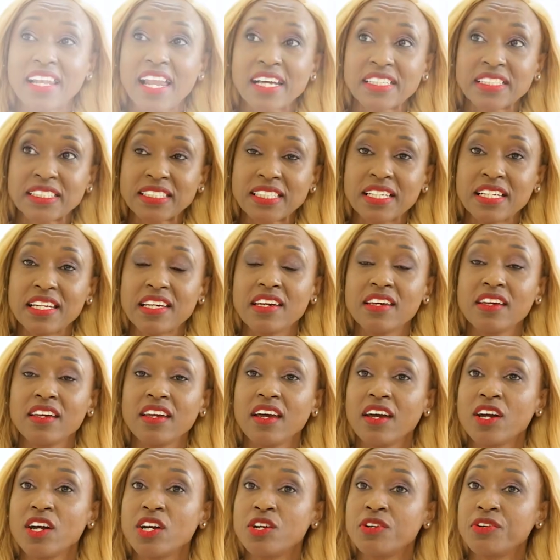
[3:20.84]

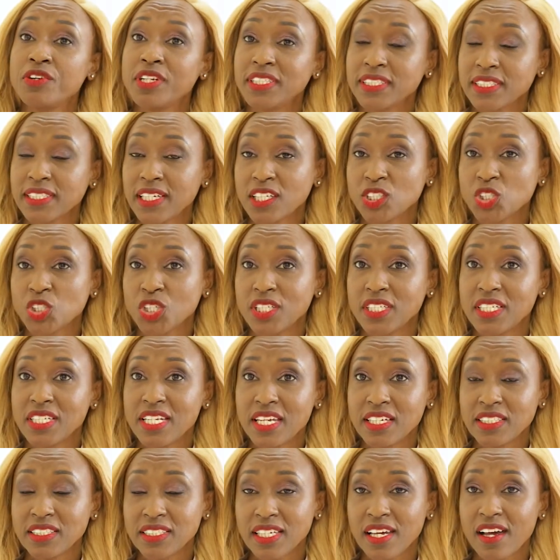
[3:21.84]
lastly, research and
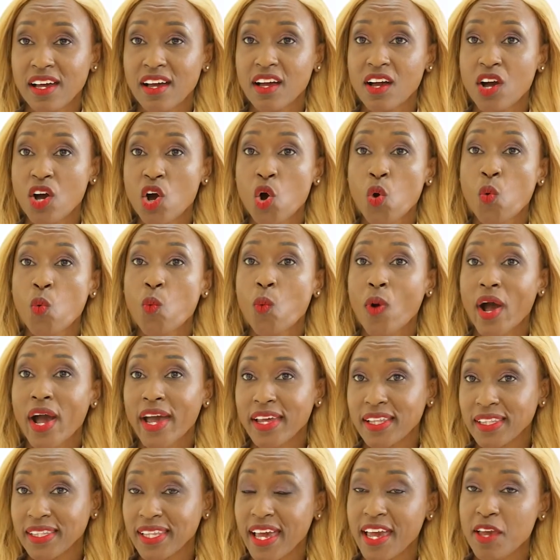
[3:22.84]
data,
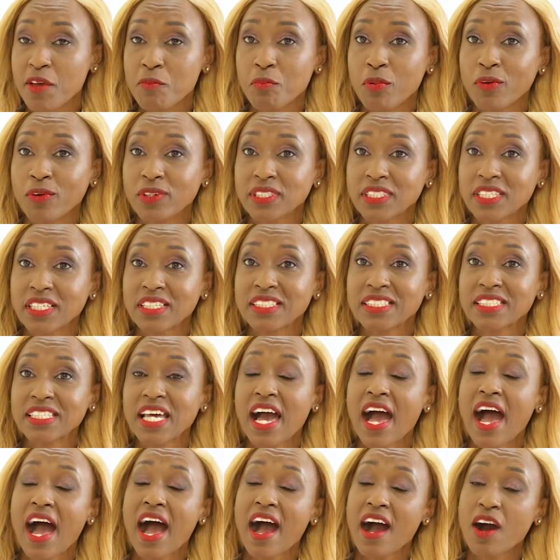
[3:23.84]
why they are important,
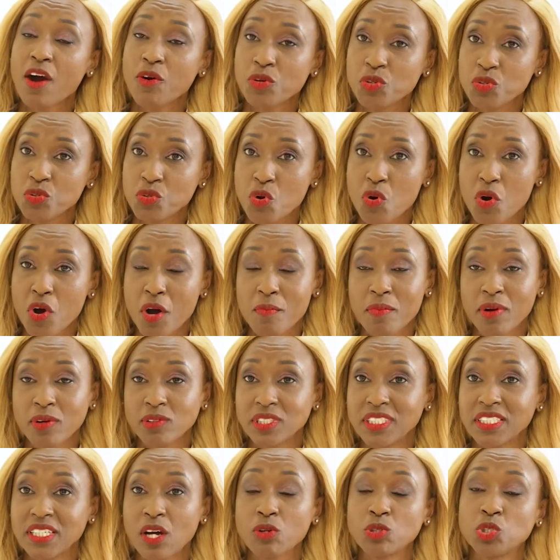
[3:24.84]
how you go
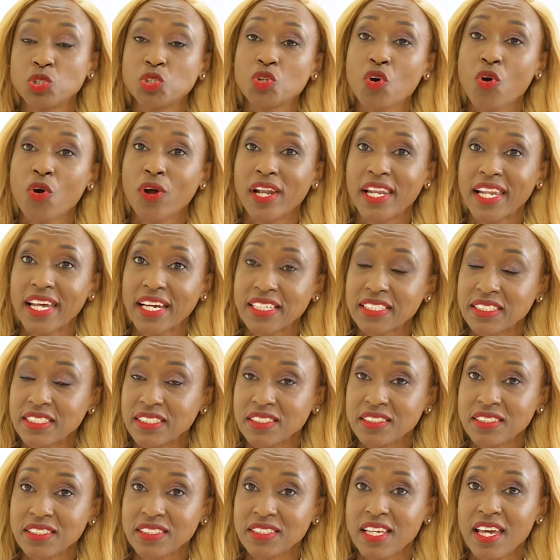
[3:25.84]
about it, how do you collect
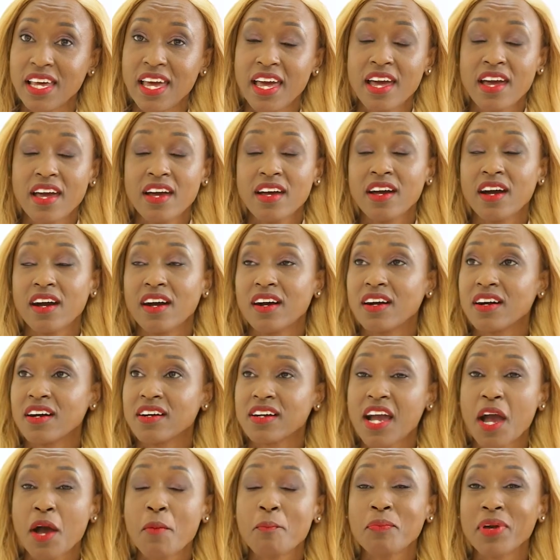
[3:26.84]
it.
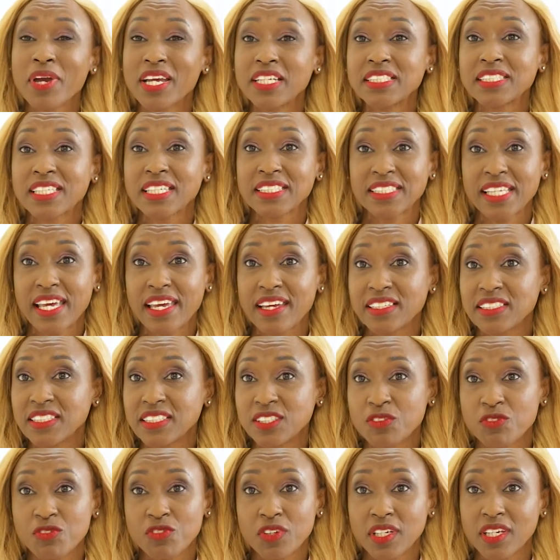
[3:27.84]
Campaigns are
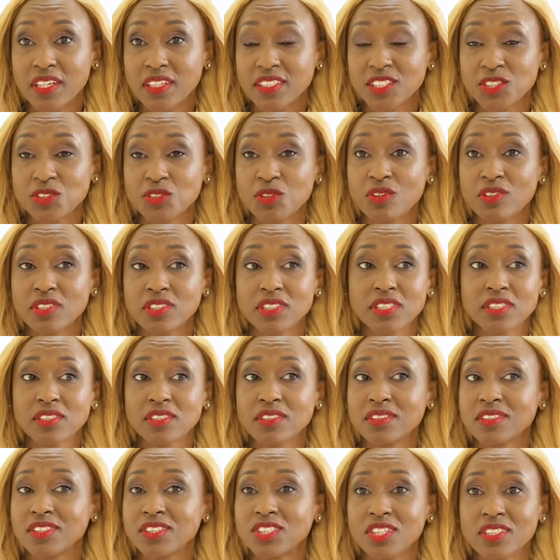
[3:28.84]
scientific. It's not
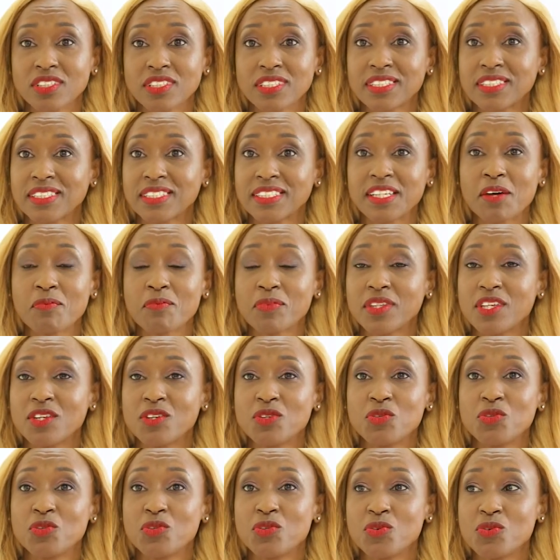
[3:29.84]
just something
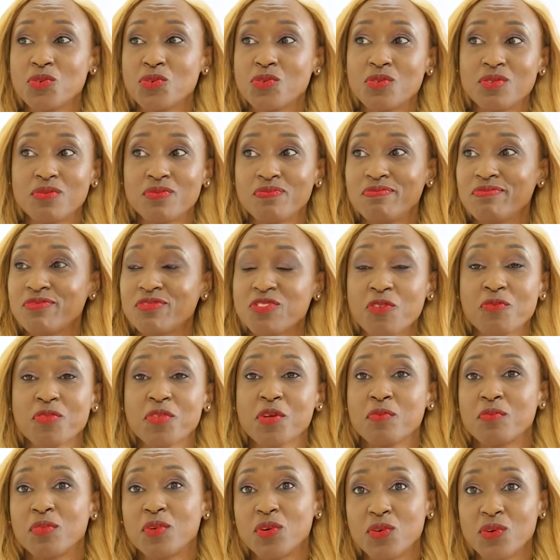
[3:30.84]
you do from
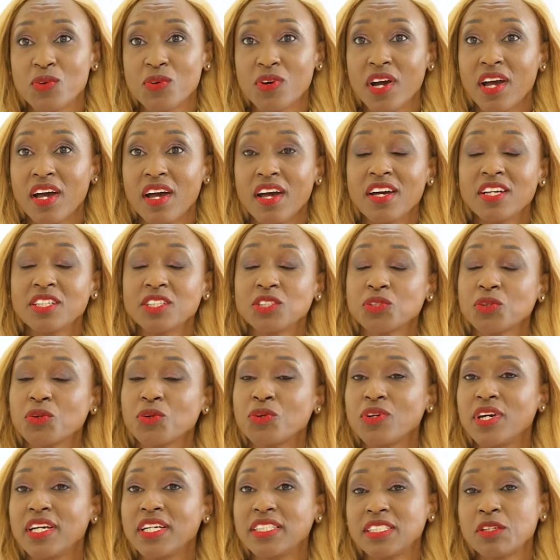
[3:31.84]
the blue.
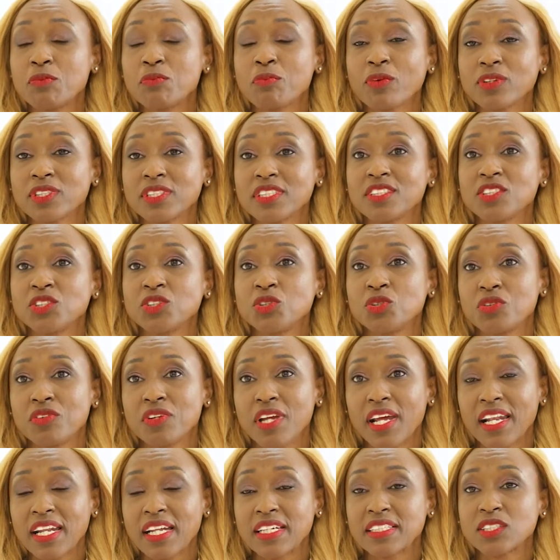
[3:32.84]
So it's important to
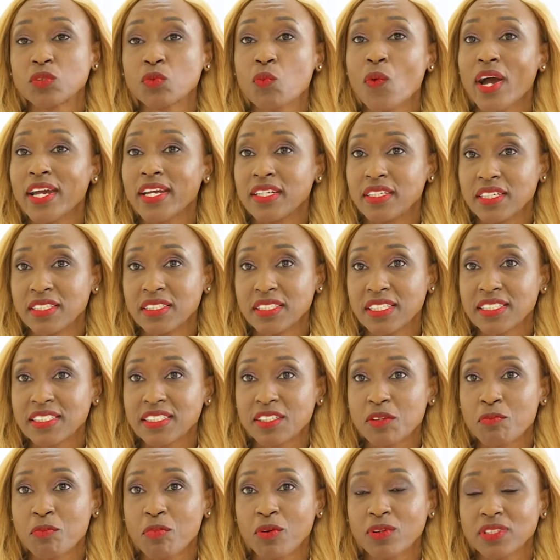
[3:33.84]
realize why data is
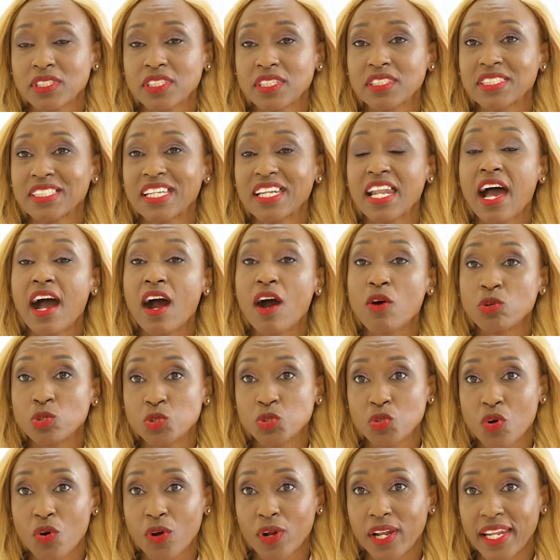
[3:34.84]
important and how
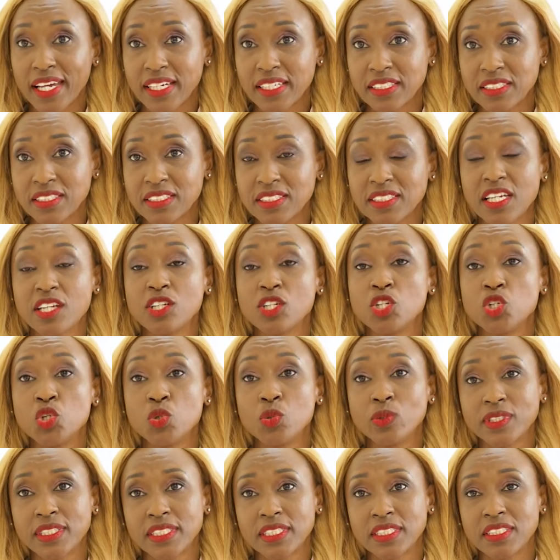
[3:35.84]
to collect it and
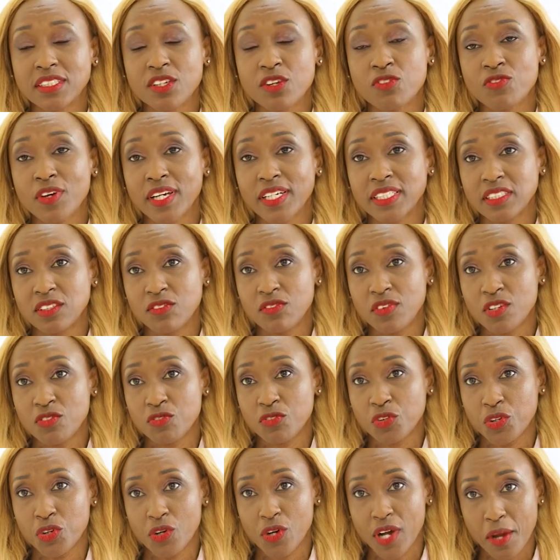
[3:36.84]
use it effectively
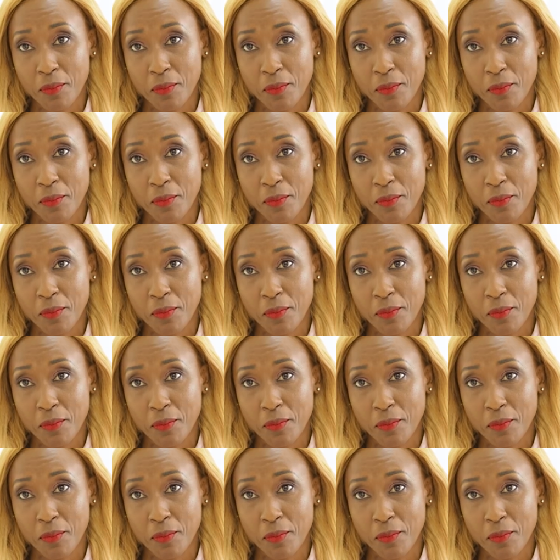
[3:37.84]
for your